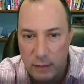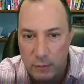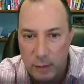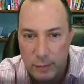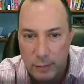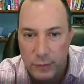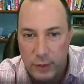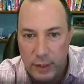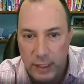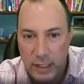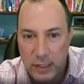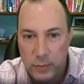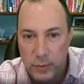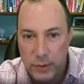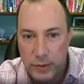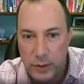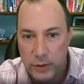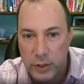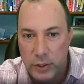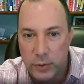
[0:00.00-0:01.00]
replace what
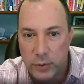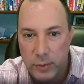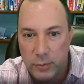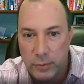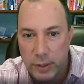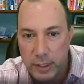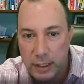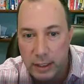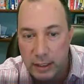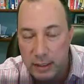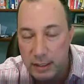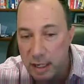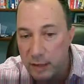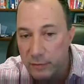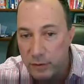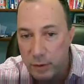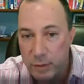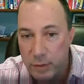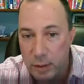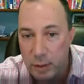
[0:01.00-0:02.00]
they're doing, but it can
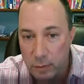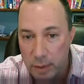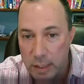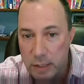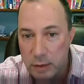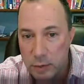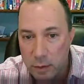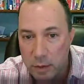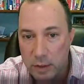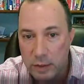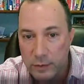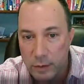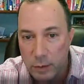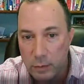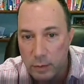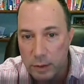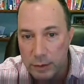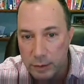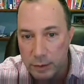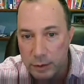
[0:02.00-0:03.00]
definitely be a resource for
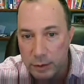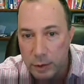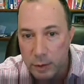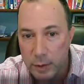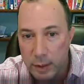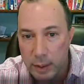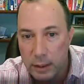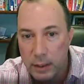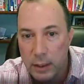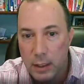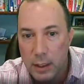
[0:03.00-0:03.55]
what they're doing.